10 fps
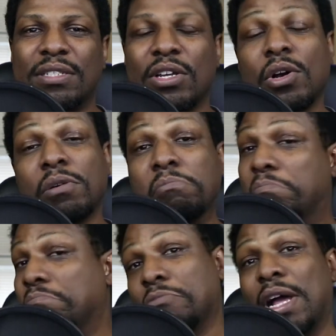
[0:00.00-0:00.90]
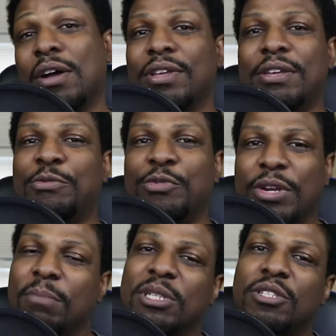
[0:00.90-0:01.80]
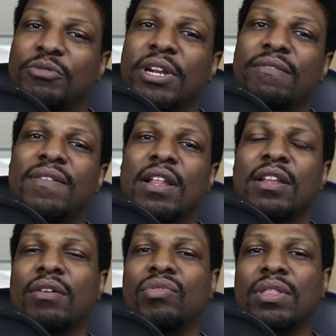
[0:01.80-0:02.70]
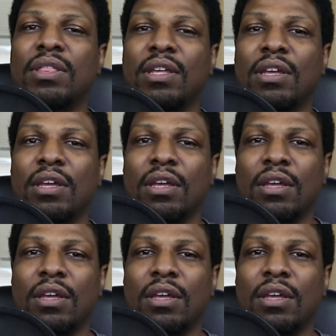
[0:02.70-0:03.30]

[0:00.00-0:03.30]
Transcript: So, wow, he must have really fell in love with the